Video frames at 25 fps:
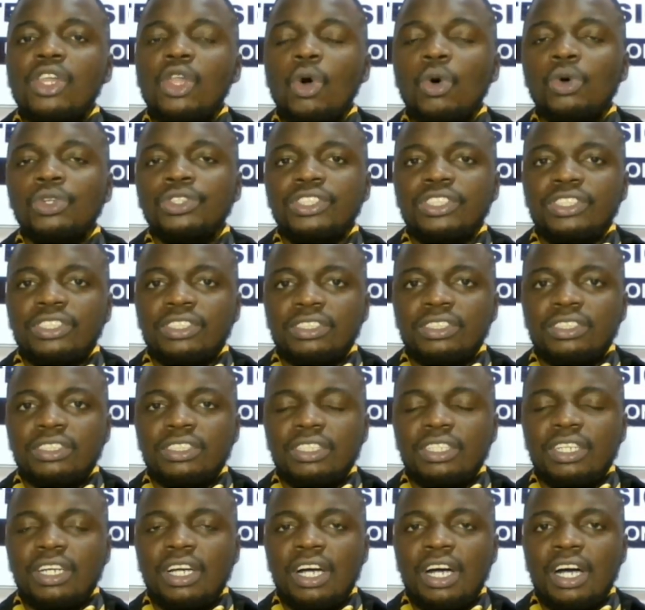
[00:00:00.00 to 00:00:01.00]
laws
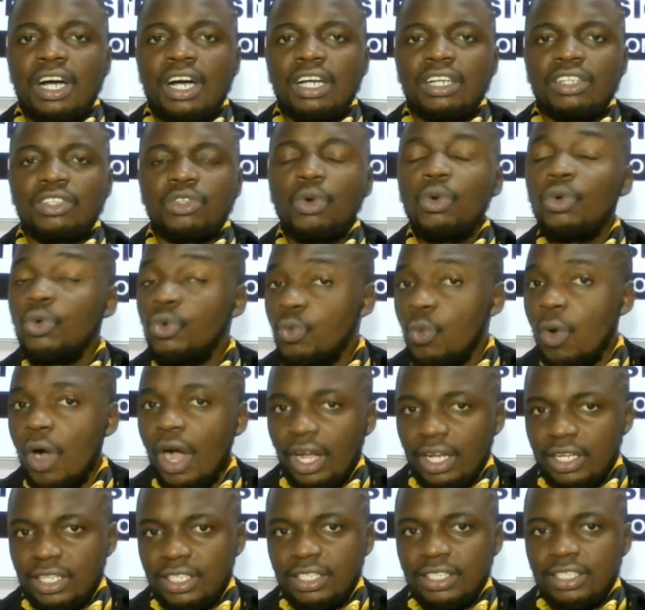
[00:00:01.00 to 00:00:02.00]
could
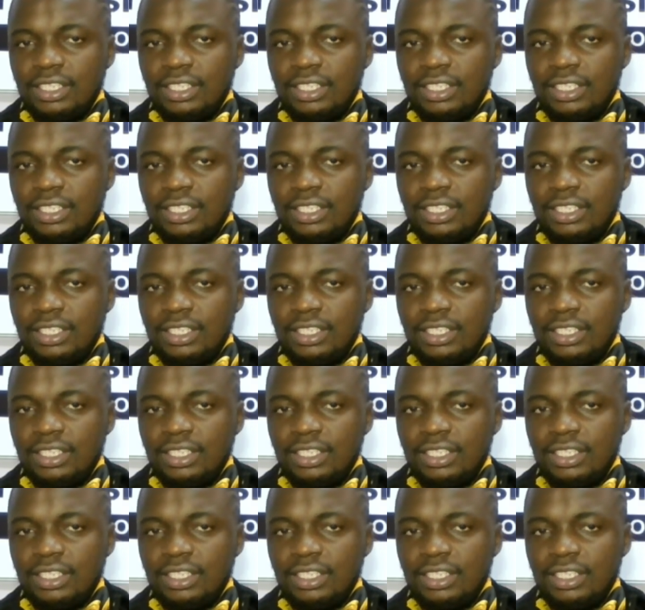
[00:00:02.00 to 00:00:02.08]
work.